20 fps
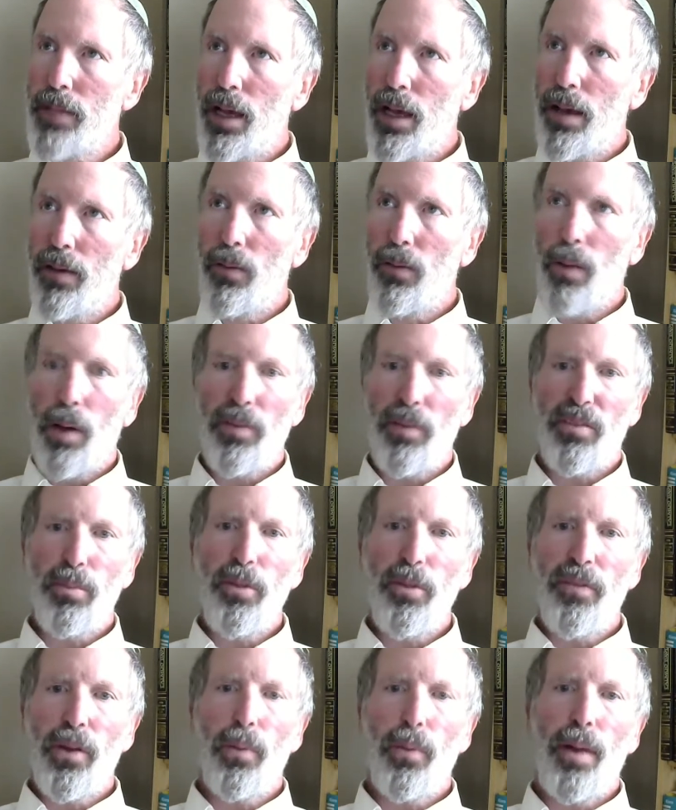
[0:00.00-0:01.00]
What was
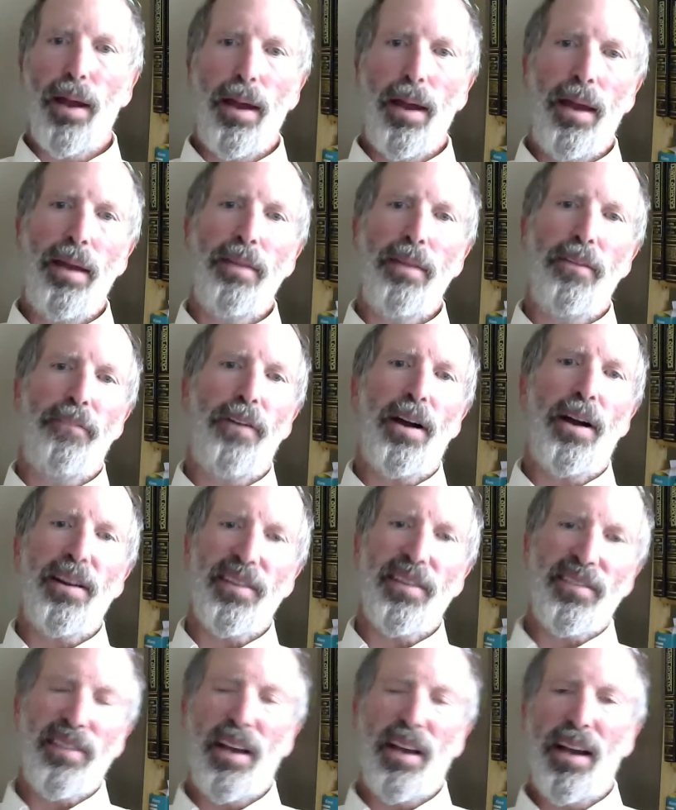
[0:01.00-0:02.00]
moving, and the far
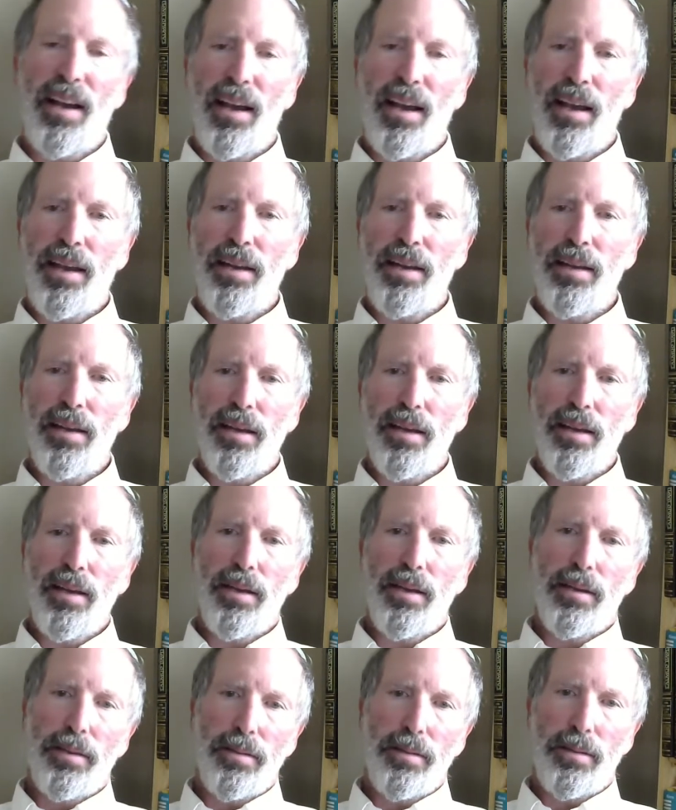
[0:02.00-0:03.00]
side,
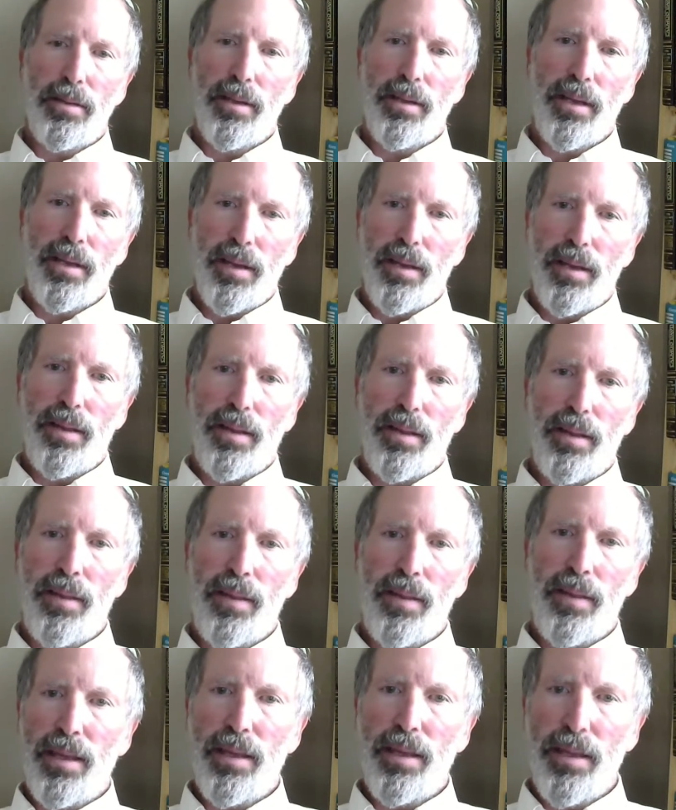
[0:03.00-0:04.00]

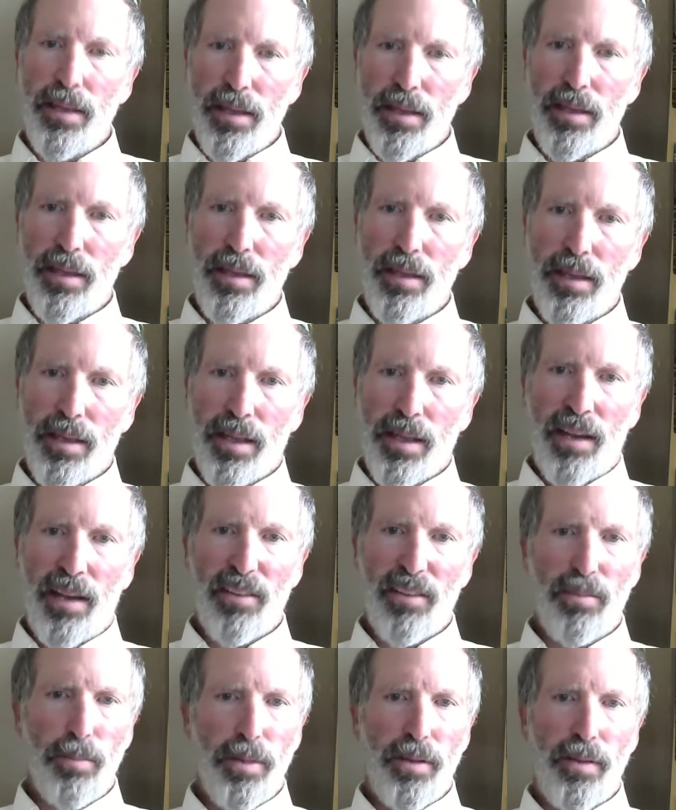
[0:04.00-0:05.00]

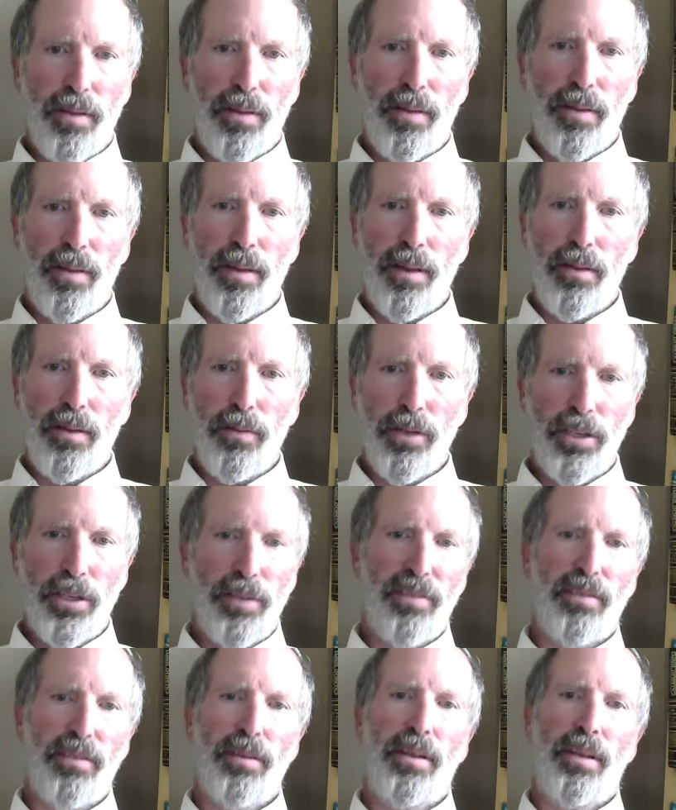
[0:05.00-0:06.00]
which
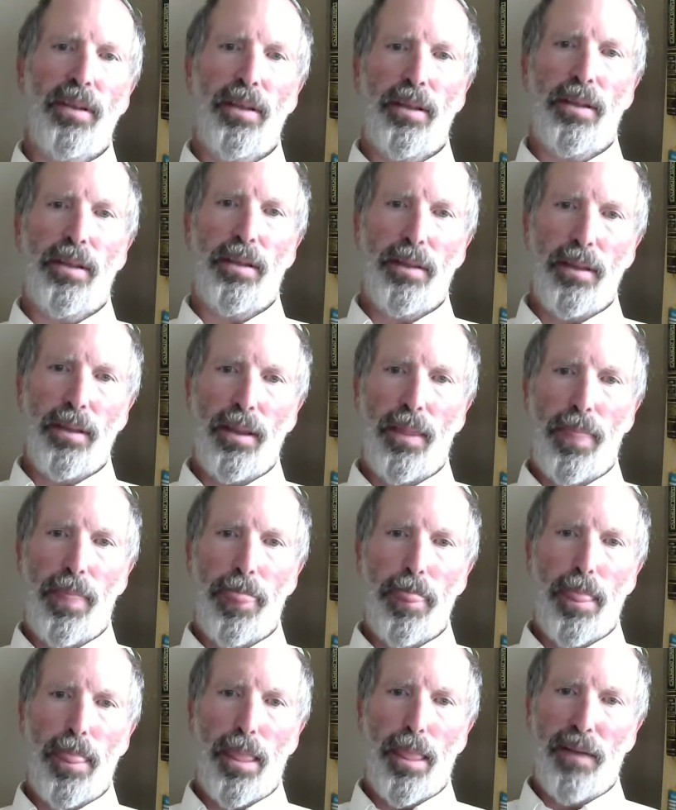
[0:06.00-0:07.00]
is
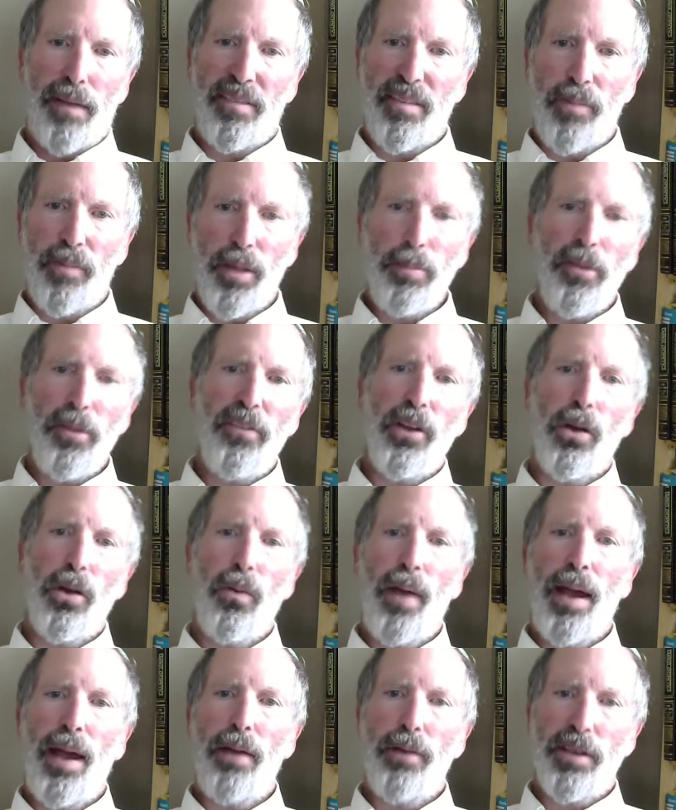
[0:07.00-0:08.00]
of something moving
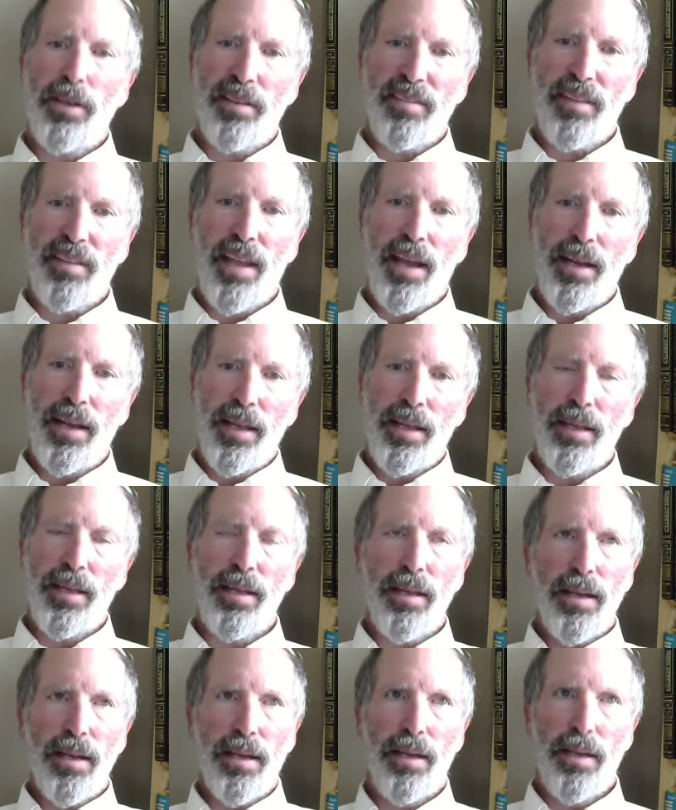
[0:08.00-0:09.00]
away, which is
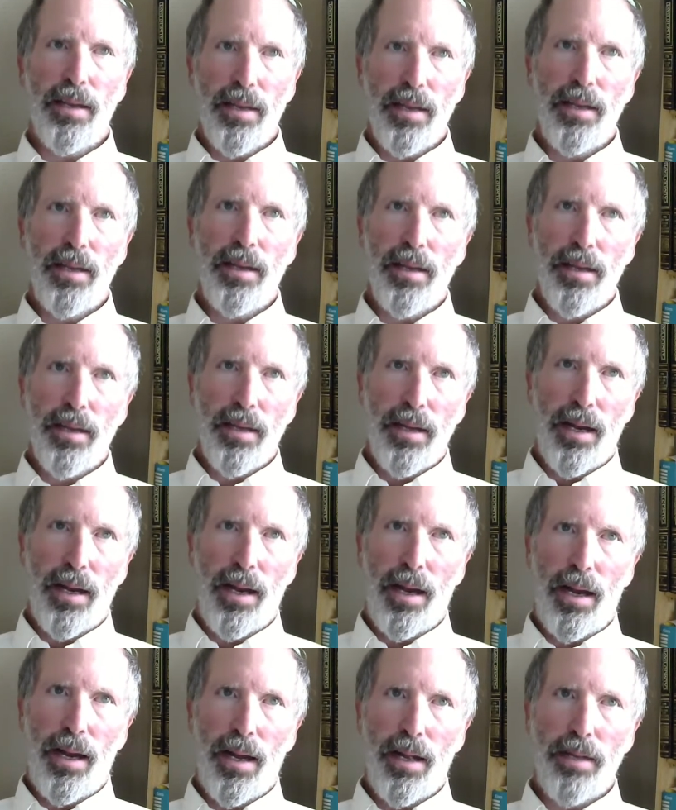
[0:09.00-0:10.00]
getting
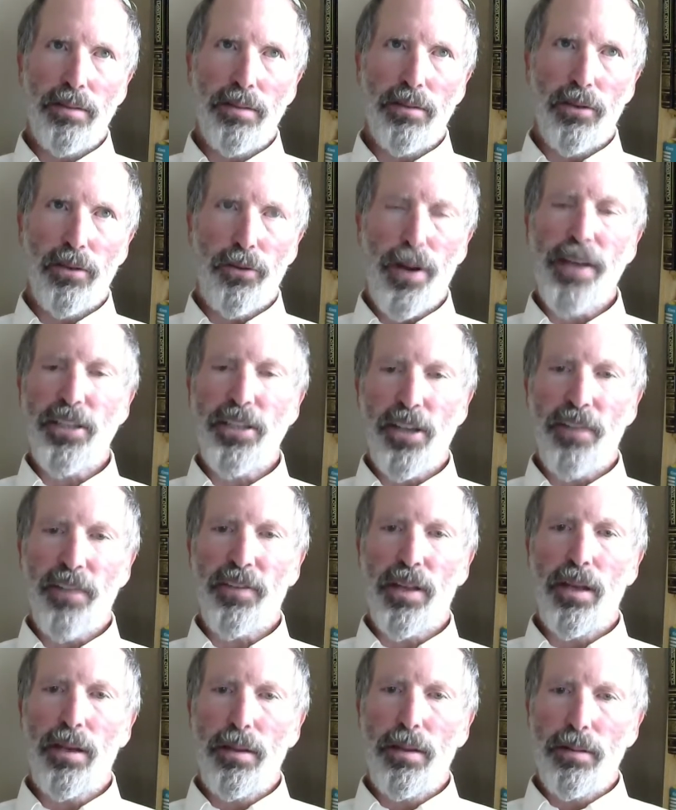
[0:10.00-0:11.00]

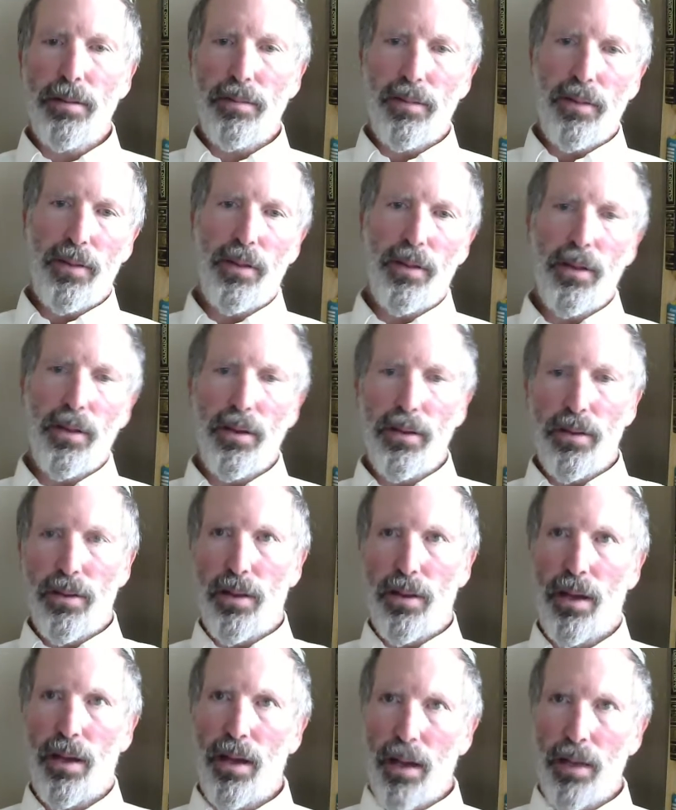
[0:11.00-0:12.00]
redshifted,
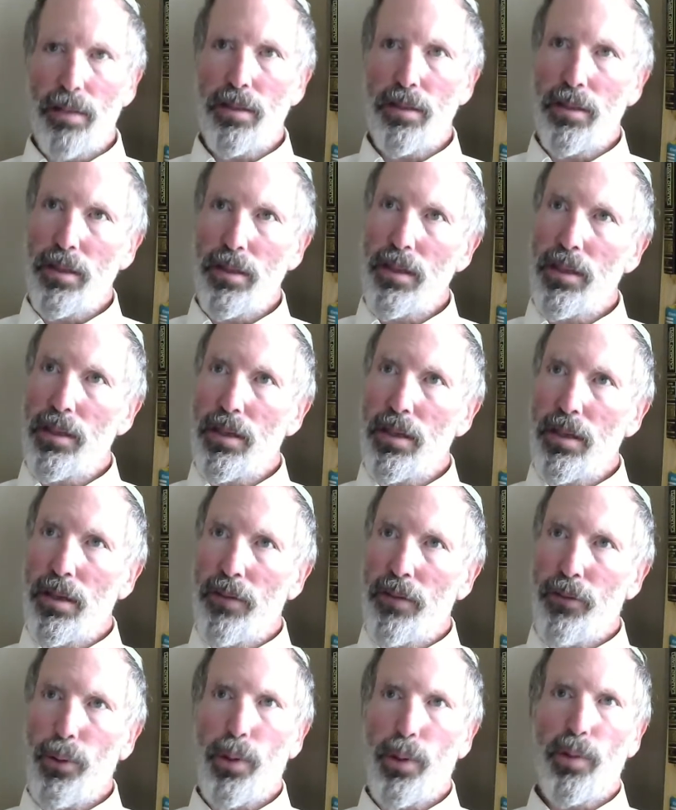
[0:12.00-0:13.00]
the
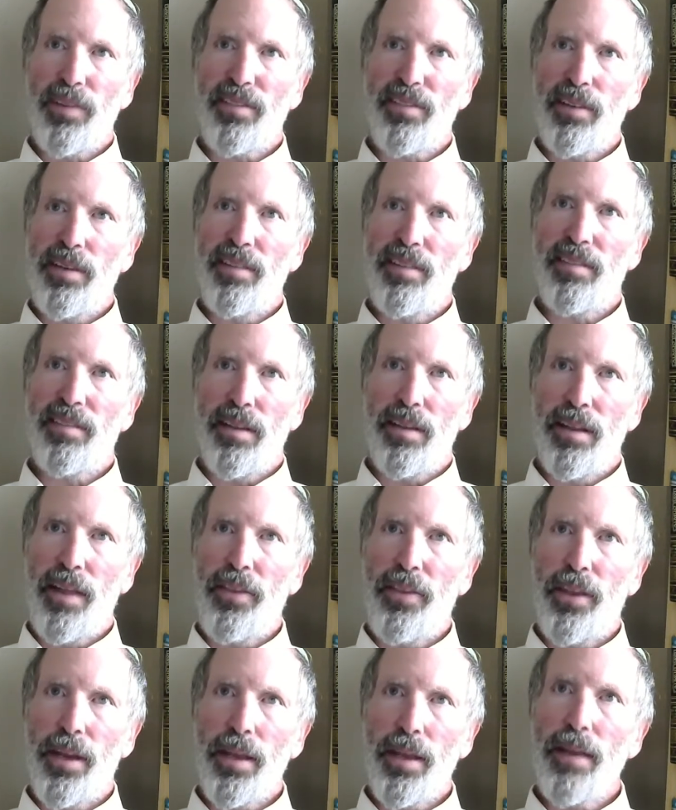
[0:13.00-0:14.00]
frequency is
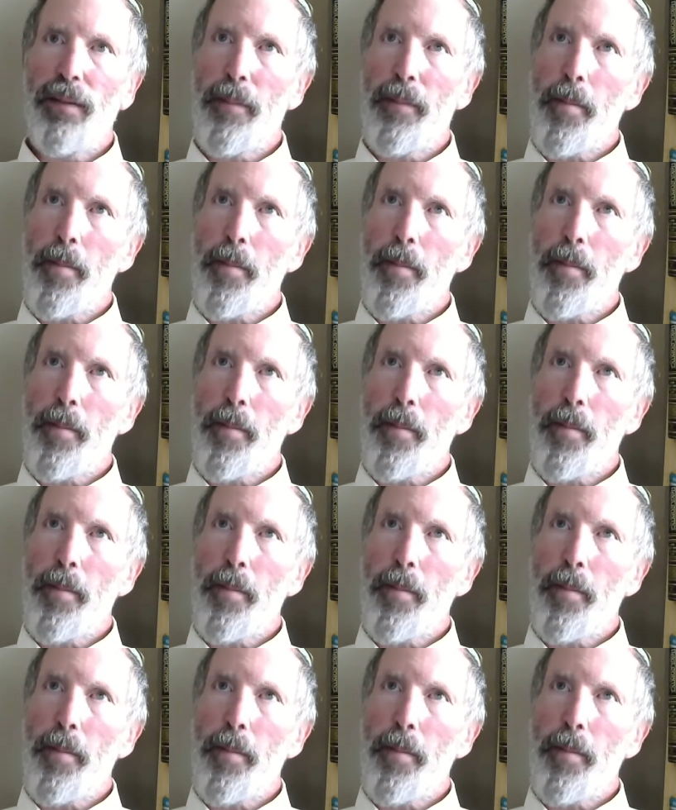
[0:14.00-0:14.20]
lengthening,